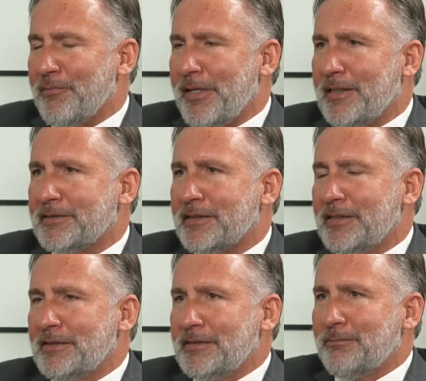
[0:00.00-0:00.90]
minutes.
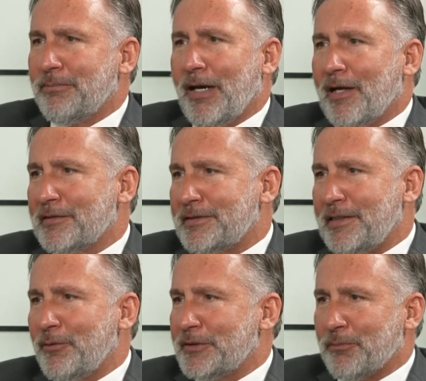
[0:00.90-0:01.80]
Policy
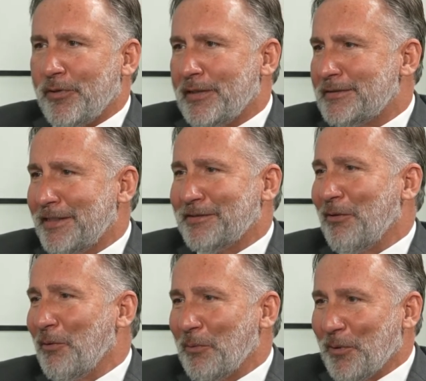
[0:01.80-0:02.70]
whispering is not the
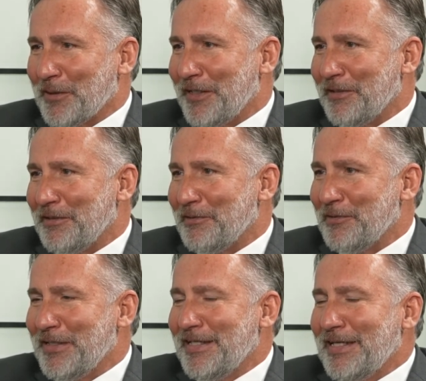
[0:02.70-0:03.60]
only work that you do.
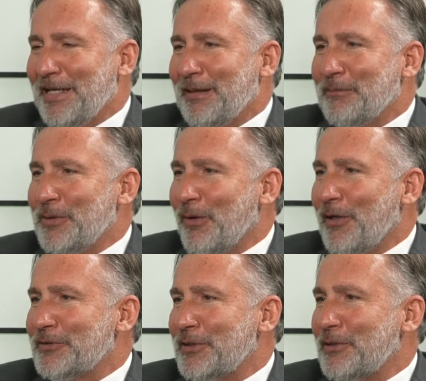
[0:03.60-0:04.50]
You
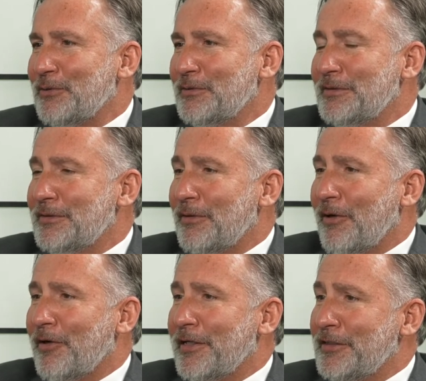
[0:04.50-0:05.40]
also
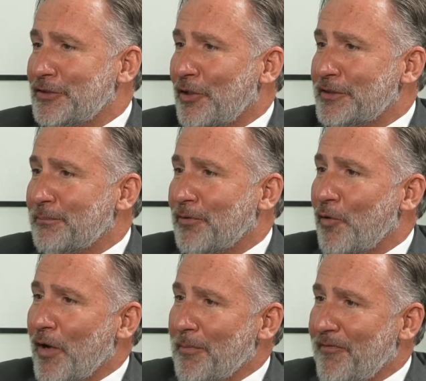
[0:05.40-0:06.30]
are in charge of
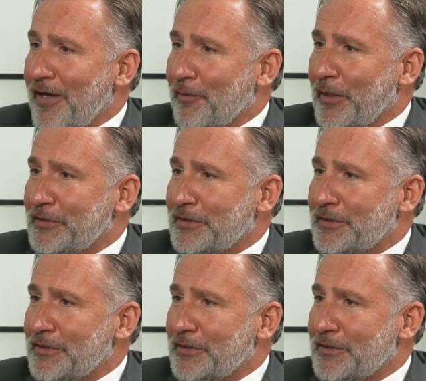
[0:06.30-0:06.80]
program evaluation.